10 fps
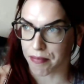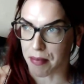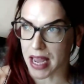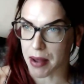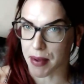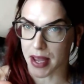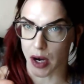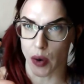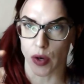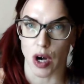maybe
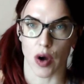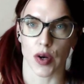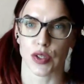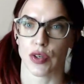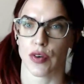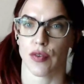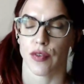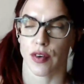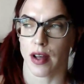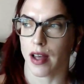along the lines
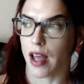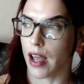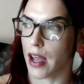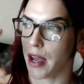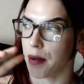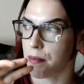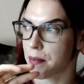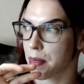of um,